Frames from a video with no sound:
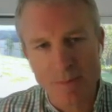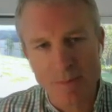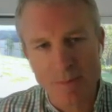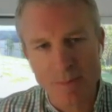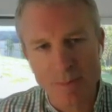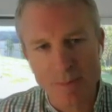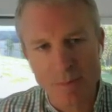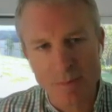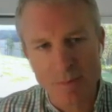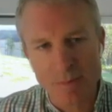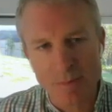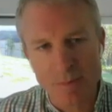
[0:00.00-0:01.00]

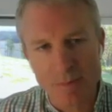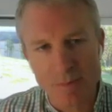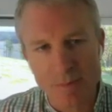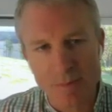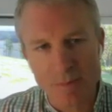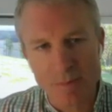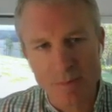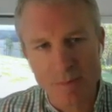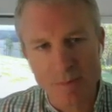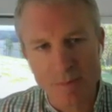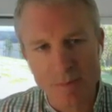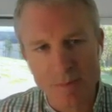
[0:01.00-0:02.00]

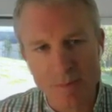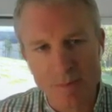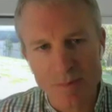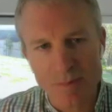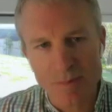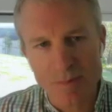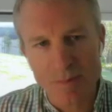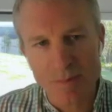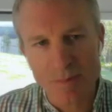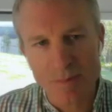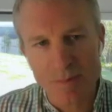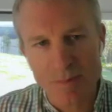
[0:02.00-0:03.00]

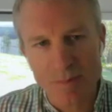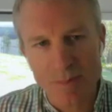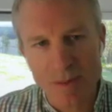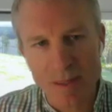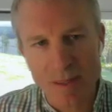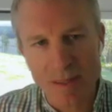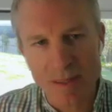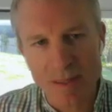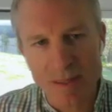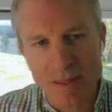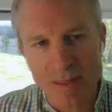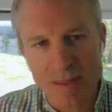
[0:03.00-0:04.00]

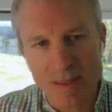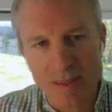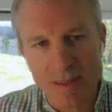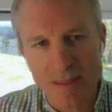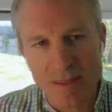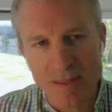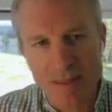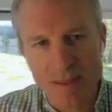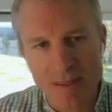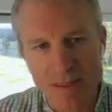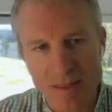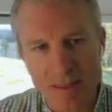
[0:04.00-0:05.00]

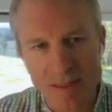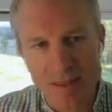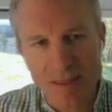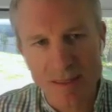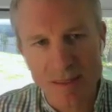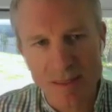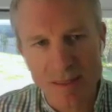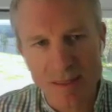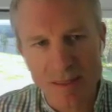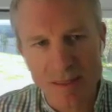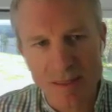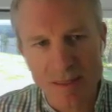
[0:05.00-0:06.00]

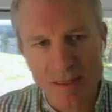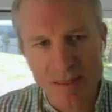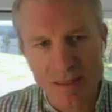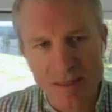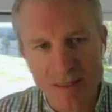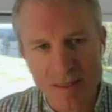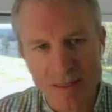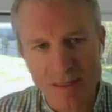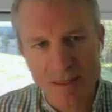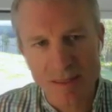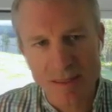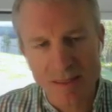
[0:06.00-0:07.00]

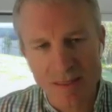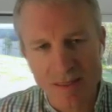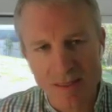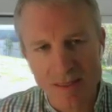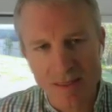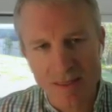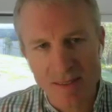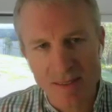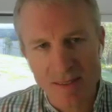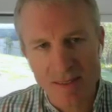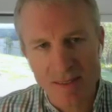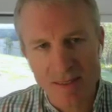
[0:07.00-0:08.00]
This person isn't speaking.